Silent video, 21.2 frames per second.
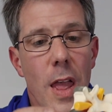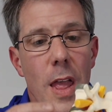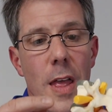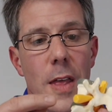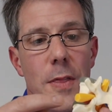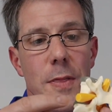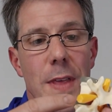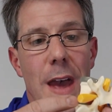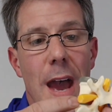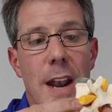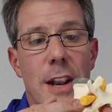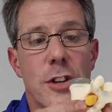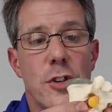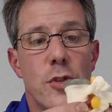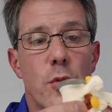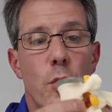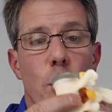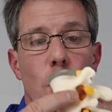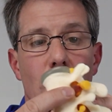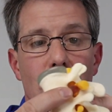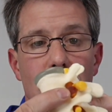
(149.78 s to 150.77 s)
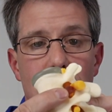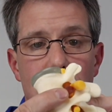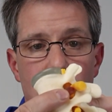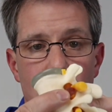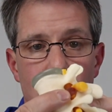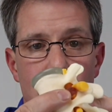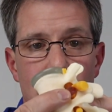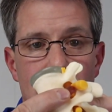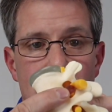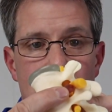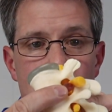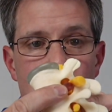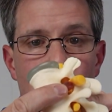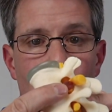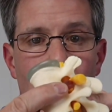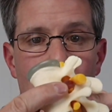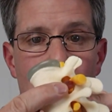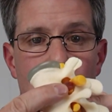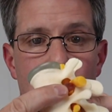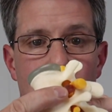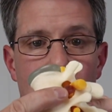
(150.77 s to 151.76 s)
that is one reason
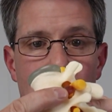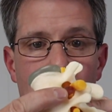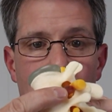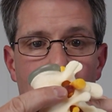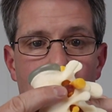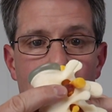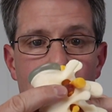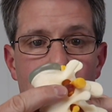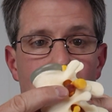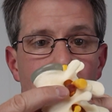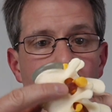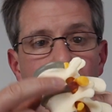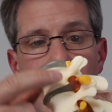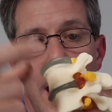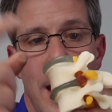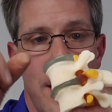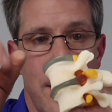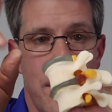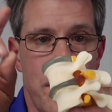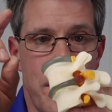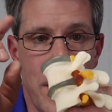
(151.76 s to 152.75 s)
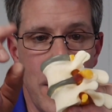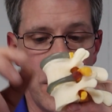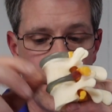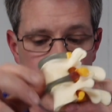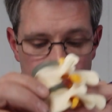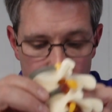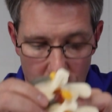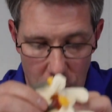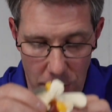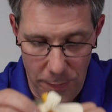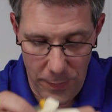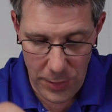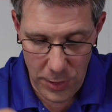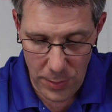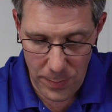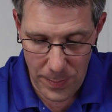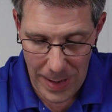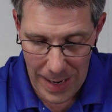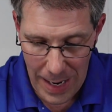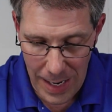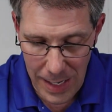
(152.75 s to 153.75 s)
why you can have a pinched nerve in your
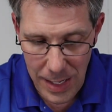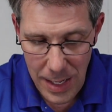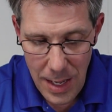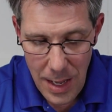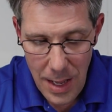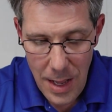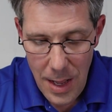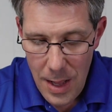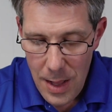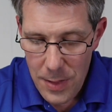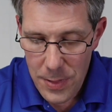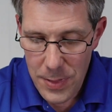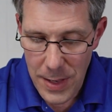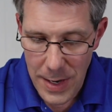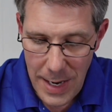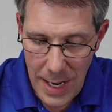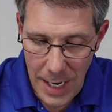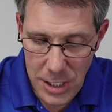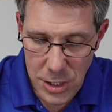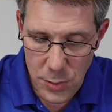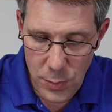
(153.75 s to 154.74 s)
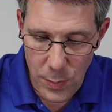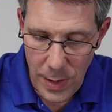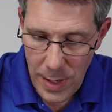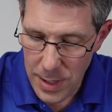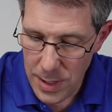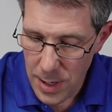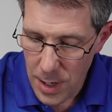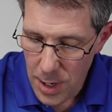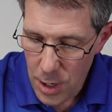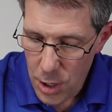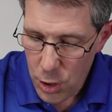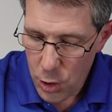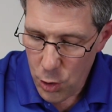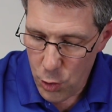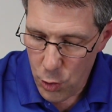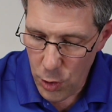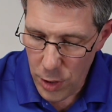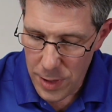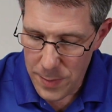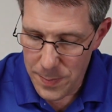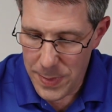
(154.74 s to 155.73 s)
back. The next one
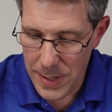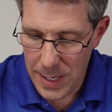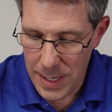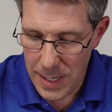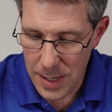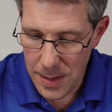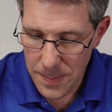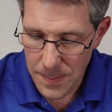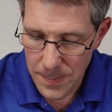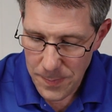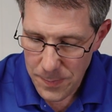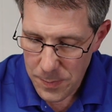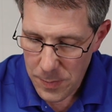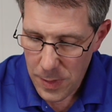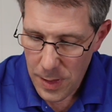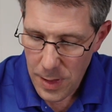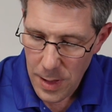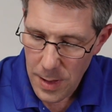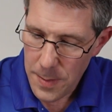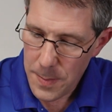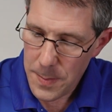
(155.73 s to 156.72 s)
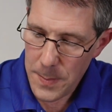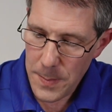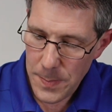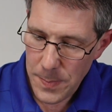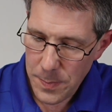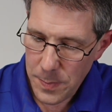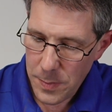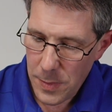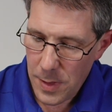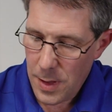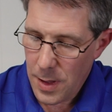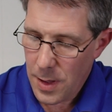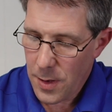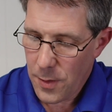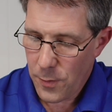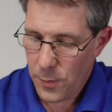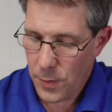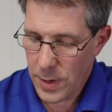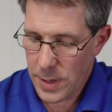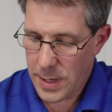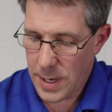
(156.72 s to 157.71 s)
could be
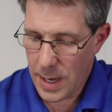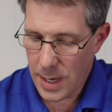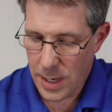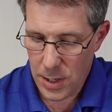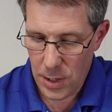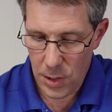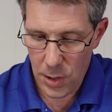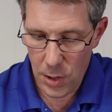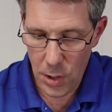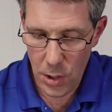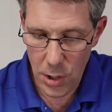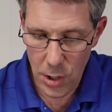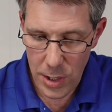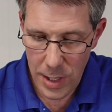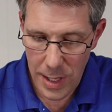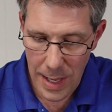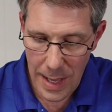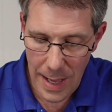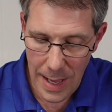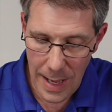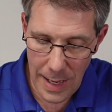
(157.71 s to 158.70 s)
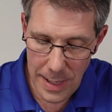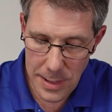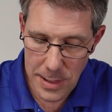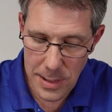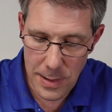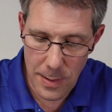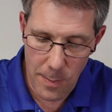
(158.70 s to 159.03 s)
if we take a look at